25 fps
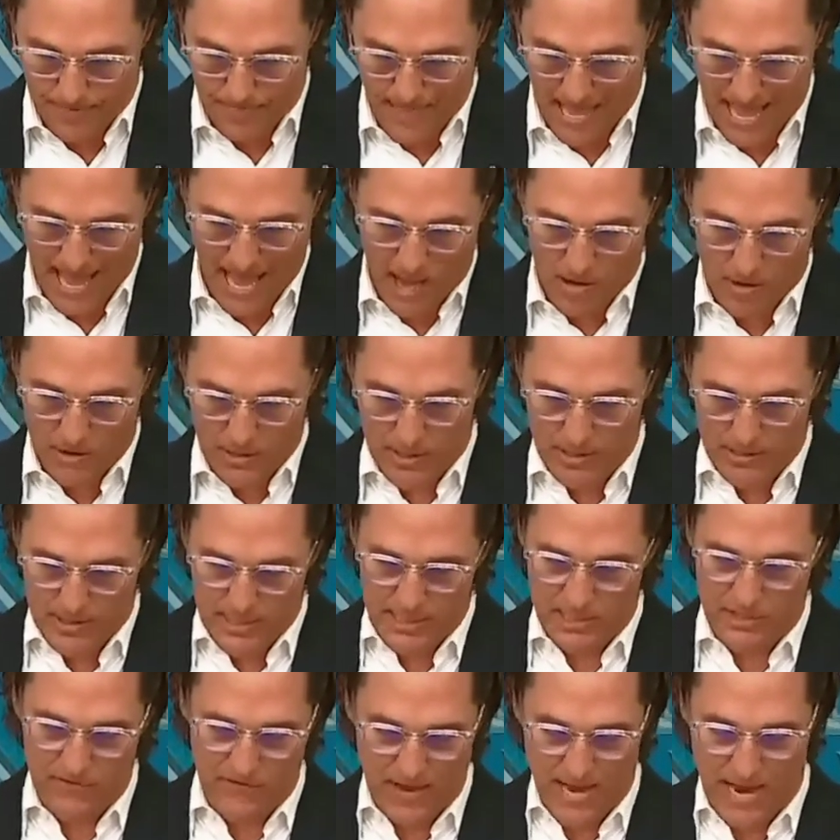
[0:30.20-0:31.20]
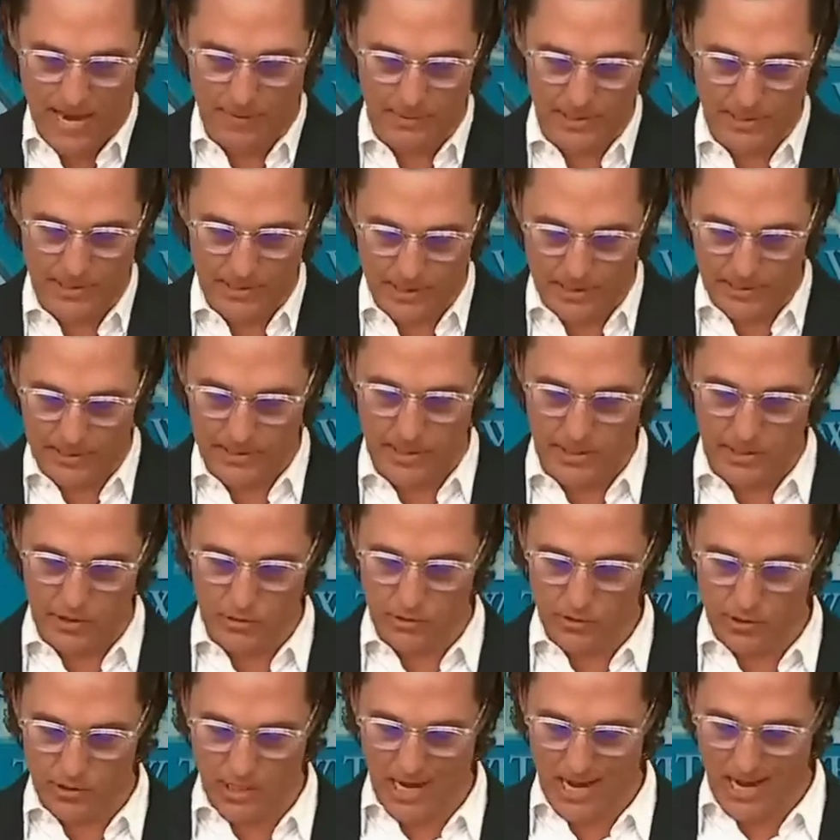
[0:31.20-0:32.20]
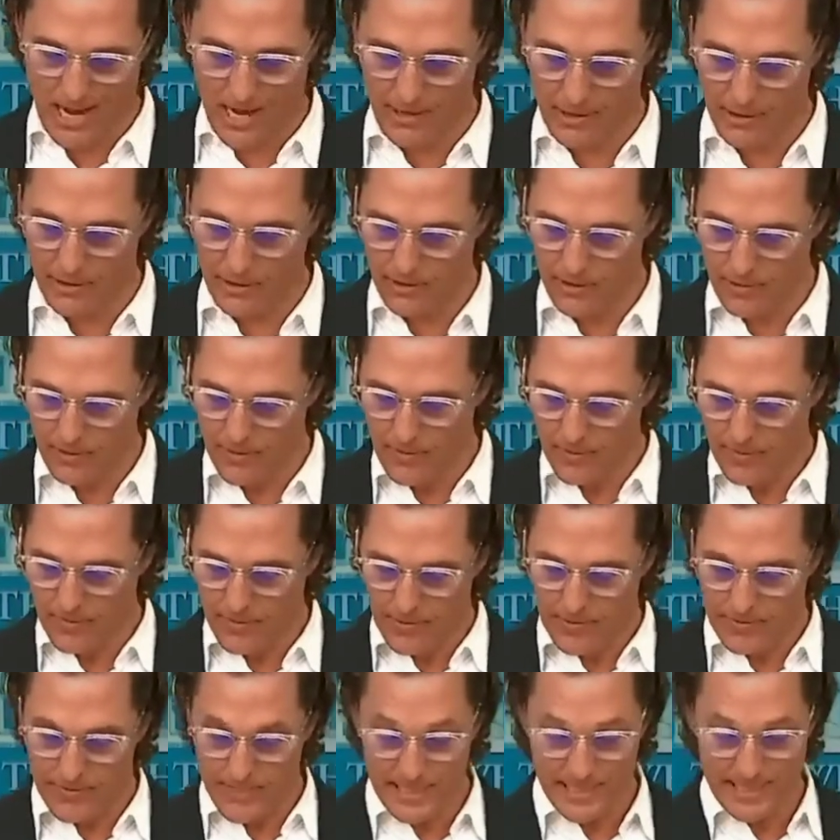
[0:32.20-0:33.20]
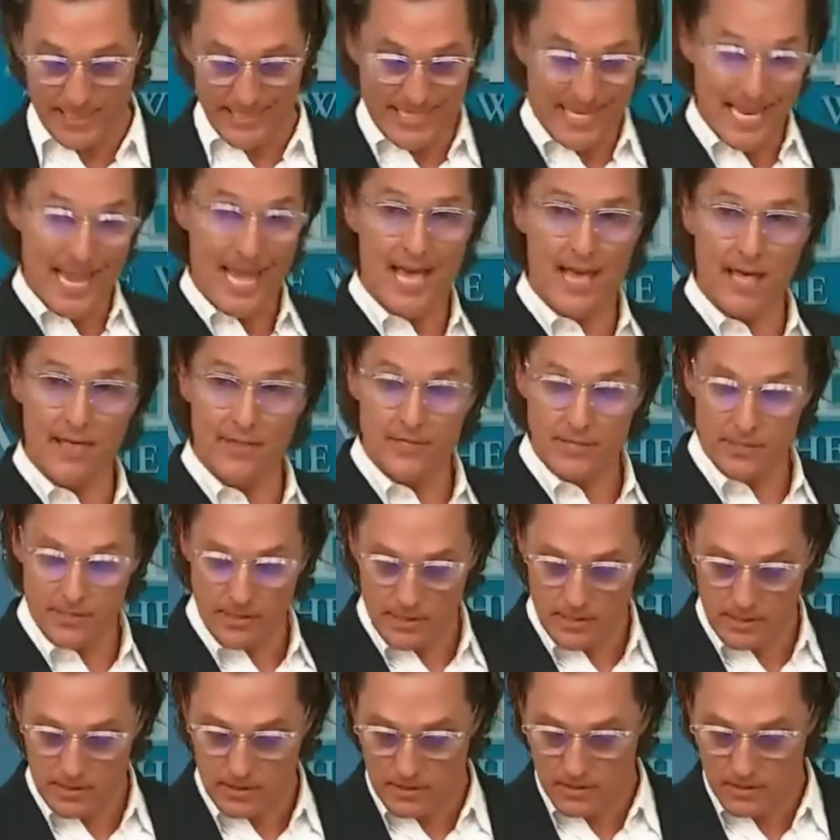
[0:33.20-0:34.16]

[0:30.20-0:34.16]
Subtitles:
How can these families continue to honor these deaths